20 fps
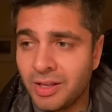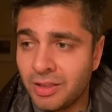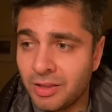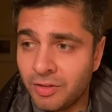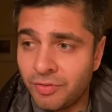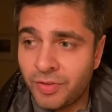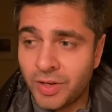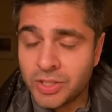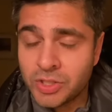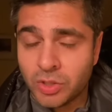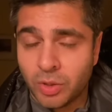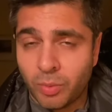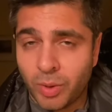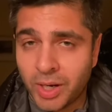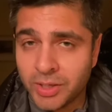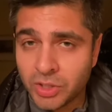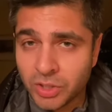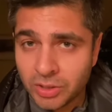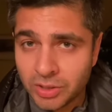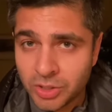The feds are
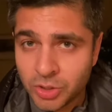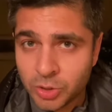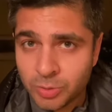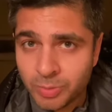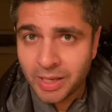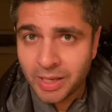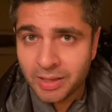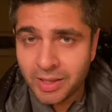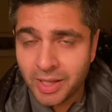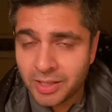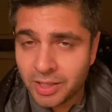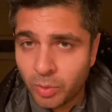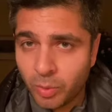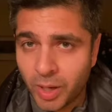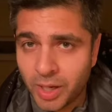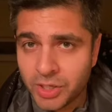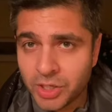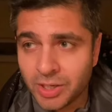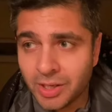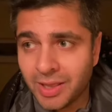watching this like they're
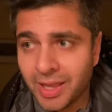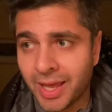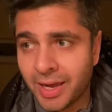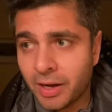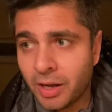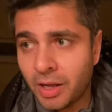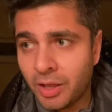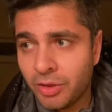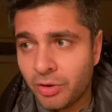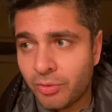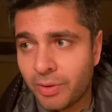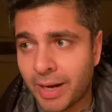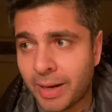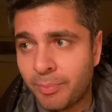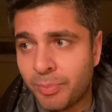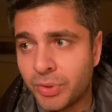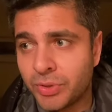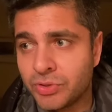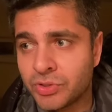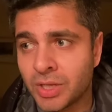watching a lot of other
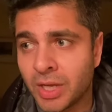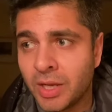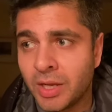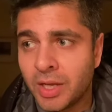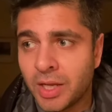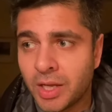rappers.